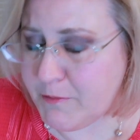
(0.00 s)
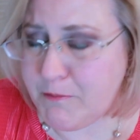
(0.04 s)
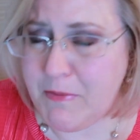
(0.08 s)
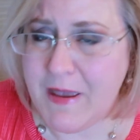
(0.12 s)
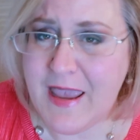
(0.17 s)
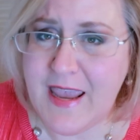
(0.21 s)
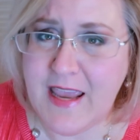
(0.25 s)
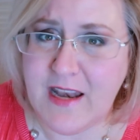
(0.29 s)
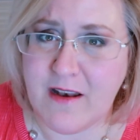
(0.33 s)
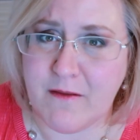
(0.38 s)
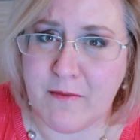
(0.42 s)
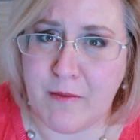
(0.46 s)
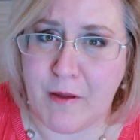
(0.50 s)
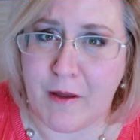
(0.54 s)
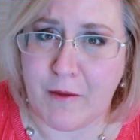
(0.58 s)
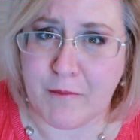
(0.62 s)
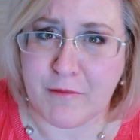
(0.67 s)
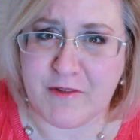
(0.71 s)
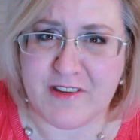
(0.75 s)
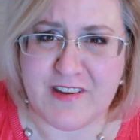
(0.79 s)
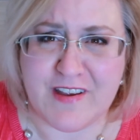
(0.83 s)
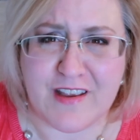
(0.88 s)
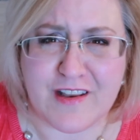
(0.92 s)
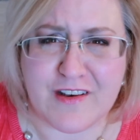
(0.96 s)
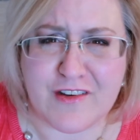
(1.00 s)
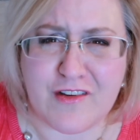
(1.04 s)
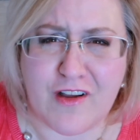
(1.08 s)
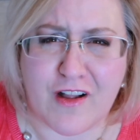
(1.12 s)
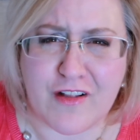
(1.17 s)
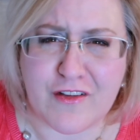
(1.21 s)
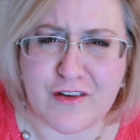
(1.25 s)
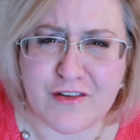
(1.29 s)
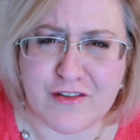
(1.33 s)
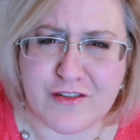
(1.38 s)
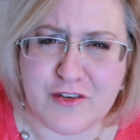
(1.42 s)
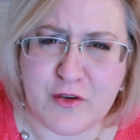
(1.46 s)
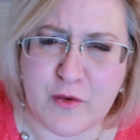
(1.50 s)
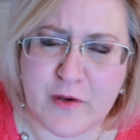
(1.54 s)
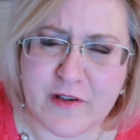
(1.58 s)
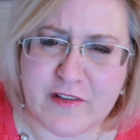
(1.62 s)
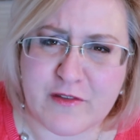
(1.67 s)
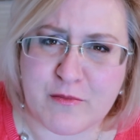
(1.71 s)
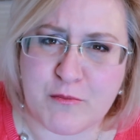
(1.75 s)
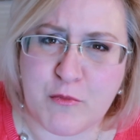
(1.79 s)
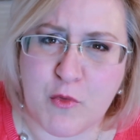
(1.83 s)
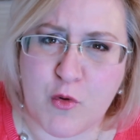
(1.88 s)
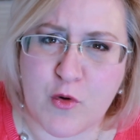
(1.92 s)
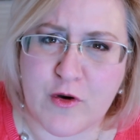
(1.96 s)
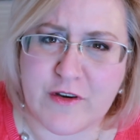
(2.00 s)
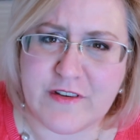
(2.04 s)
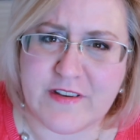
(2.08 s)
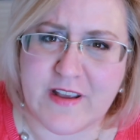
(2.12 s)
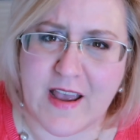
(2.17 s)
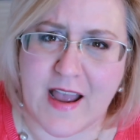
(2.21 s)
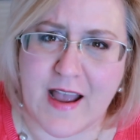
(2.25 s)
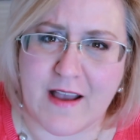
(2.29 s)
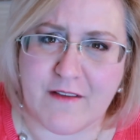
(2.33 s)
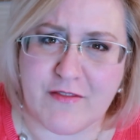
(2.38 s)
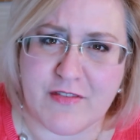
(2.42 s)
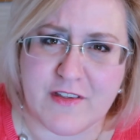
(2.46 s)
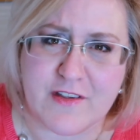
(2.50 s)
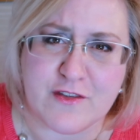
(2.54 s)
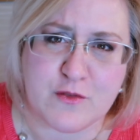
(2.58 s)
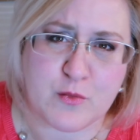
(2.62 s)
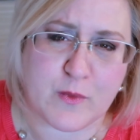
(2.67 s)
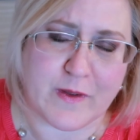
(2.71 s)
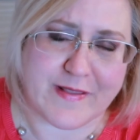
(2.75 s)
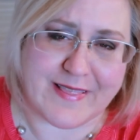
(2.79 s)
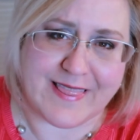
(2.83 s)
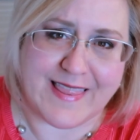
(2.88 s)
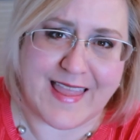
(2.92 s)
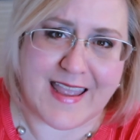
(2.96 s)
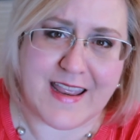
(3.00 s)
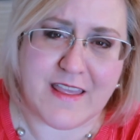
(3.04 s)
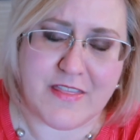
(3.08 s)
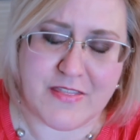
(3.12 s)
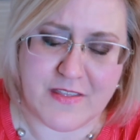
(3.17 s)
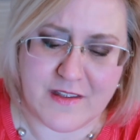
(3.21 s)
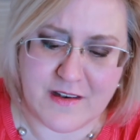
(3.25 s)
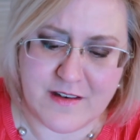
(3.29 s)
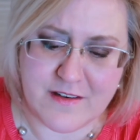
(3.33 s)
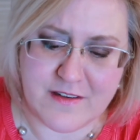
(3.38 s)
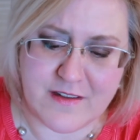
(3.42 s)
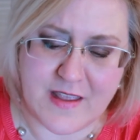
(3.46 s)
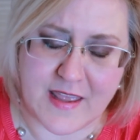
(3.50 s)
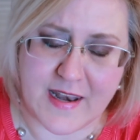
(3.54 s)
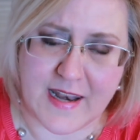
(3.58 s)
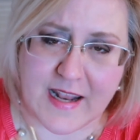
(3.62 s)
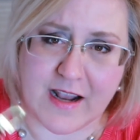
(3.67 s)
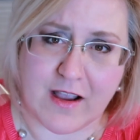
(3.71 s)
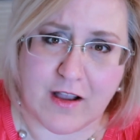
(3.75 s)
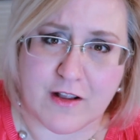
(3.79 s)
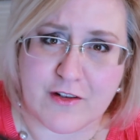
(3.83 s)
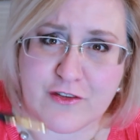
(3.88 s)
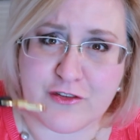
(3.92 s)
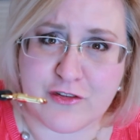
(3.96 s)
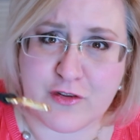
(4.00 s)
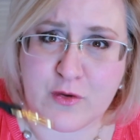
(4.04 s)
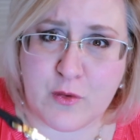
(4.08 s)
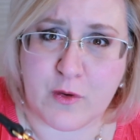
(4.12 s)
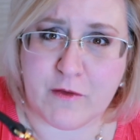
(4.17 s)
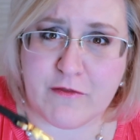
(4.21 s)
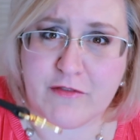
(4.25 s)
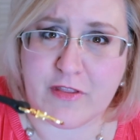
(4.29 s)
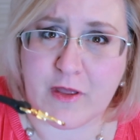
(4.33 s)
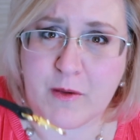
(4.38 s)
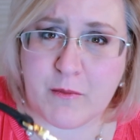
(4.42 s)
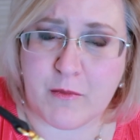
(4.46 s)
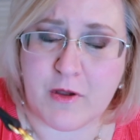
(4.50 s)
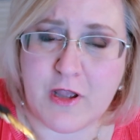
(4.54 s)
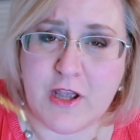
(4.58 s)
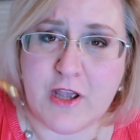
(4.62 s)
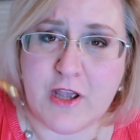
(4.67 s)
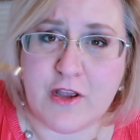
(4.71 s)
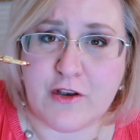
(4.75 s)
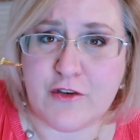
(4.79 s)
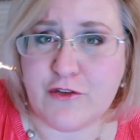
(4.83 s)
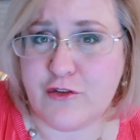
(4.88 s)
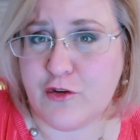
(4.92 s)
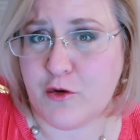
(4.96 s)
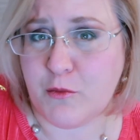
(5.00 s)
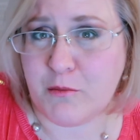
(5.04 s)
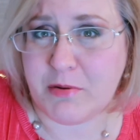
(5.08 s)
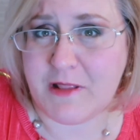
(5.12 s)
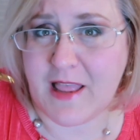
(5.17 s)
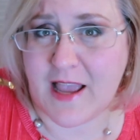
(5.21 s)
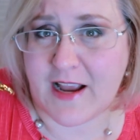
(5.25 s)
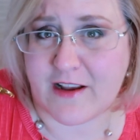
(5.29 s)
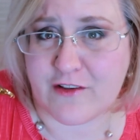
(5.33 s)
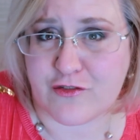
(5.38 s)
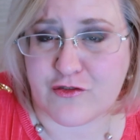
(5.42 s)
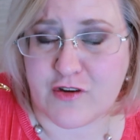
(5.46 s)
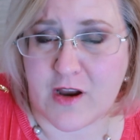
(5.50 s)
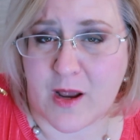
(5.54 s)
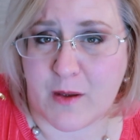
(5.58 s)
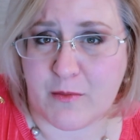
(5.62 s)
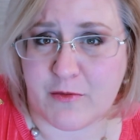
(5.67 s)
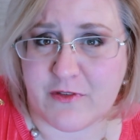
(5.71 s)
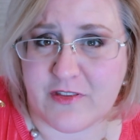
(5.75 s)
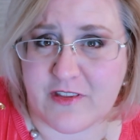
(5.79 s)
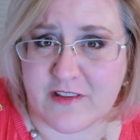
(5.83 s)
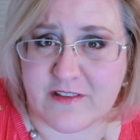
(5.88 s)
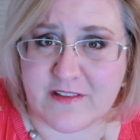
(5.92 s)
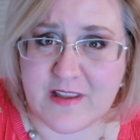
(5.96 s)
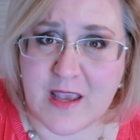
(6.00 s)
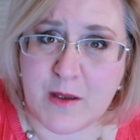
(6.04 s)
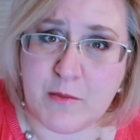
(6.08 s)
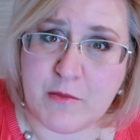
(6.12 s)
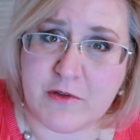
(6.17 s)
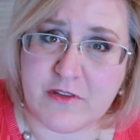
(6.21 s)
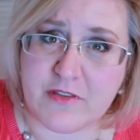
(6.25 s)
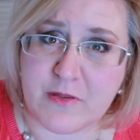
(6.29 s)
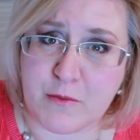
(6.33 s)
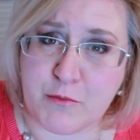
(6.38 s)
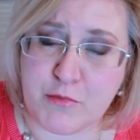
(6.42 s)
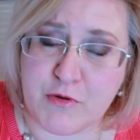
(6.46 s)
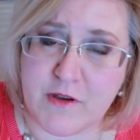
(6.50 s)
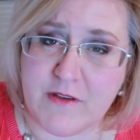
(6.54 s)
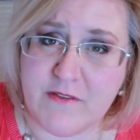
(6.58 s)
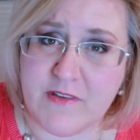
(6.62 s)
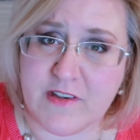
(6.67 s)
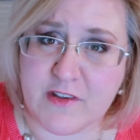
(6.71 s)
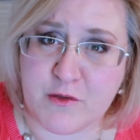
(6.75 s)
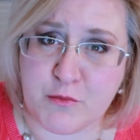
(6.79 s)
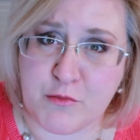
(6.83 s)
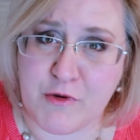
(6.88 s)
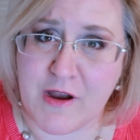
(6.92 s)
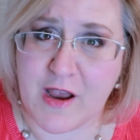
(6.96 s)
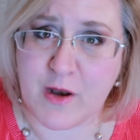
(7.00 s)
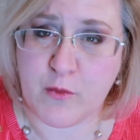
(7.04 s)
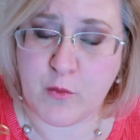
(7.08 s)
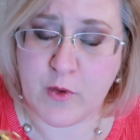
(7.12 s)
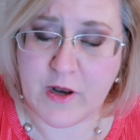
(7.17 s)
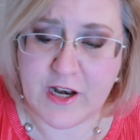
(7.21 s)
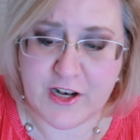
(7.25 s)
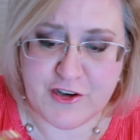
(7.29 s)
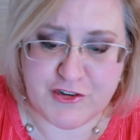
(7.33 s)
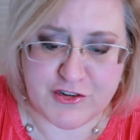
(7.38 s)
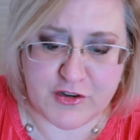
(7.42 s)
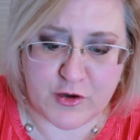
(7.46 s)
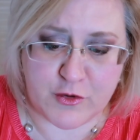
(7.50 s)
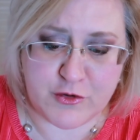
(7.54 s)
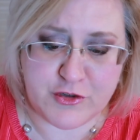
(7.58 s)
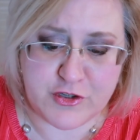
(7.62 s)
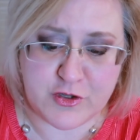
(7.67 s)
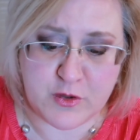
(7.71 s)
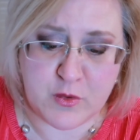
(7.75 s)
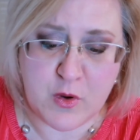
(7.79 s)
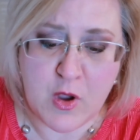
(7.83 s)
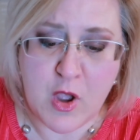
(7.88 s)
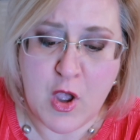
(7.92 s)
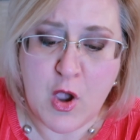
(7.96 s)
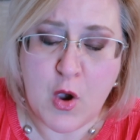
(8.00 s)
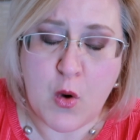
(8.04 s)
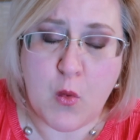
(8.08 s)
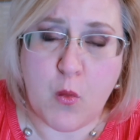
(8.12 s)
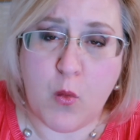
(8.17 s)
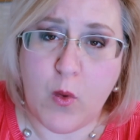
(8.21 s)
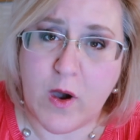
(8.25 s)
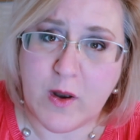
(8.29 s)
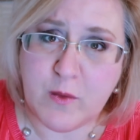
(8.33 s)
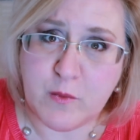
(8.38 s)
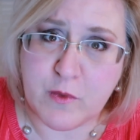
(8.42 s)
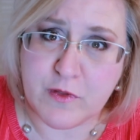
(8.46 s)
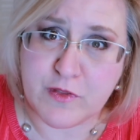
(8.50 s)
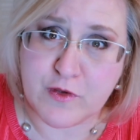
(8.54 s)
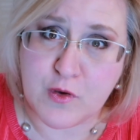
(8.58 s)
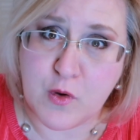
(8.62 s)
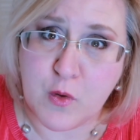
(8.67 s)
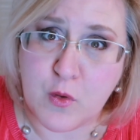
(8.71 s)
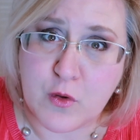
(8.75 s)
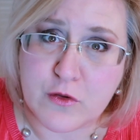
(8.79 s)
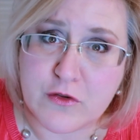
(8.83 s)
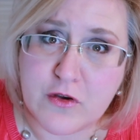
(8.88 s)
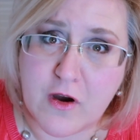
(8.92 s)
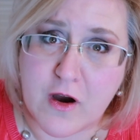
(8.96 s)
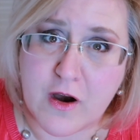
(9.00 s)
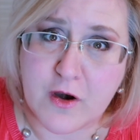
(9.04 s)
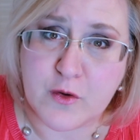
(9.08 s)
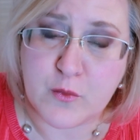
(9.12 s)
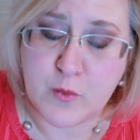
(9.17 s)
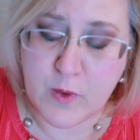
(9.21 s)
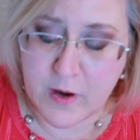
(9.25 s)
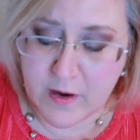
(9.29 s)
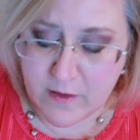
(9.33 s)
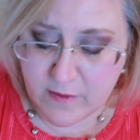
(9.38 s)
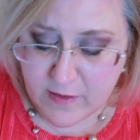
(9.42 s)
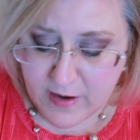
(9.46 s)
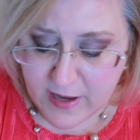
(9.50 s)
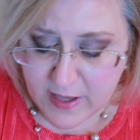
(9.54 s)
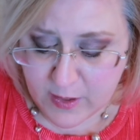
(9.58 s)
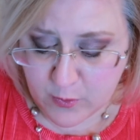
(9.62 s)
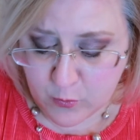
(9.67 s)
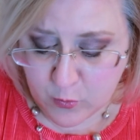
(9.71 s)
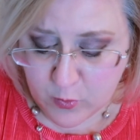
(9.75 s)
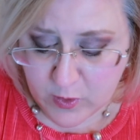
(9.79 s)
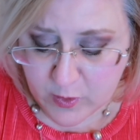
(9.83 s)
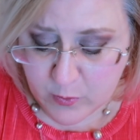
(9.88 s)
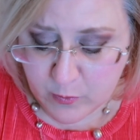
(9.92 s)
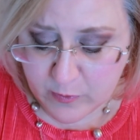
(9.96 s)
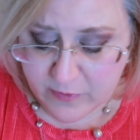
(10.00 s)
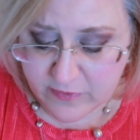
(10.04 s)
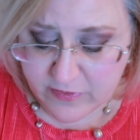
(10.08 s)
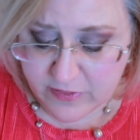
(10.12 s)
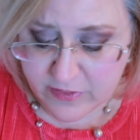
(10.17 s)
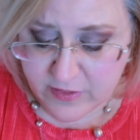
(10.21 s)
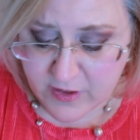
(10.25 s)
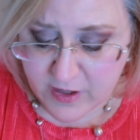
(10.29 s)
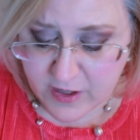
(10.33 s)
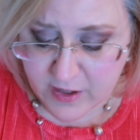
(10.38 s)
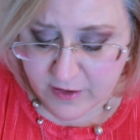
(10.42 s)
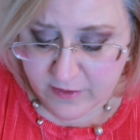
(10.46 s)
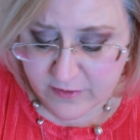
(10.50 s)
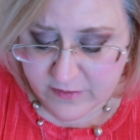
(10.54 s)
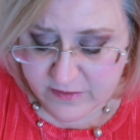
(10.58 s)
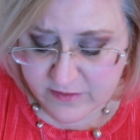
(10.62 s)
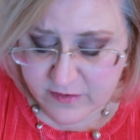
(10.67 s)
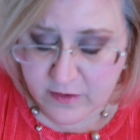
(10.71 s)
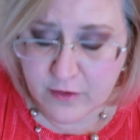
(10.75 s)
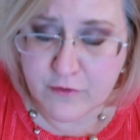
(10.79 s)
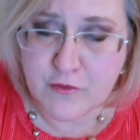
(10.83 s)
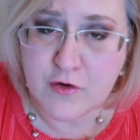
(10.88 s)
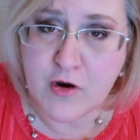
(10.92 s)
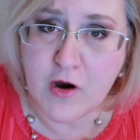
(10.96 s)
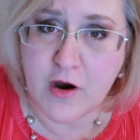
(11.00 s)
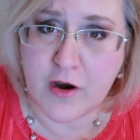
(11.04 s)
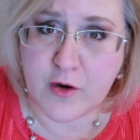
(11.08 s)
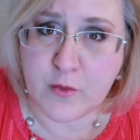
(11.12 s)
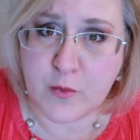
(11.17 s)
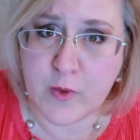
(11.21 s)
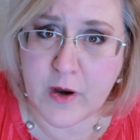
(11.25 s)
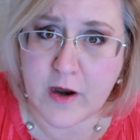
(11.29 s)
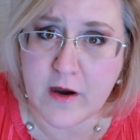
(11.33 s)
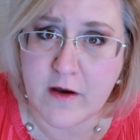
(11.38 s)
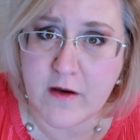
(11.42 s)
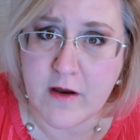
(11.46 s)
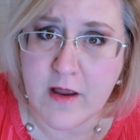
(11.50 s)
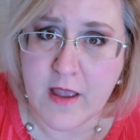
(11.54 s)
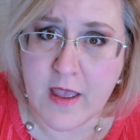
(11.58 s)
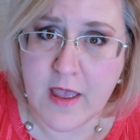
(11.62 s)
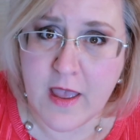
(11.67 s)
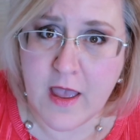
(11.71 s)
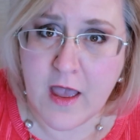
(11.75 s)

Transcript: paid about $10 US more to have this one lengthened and I got two of them. Two black straps, the same as the previous brown one I showed you, one with gold hardware and one with uh, silver hardware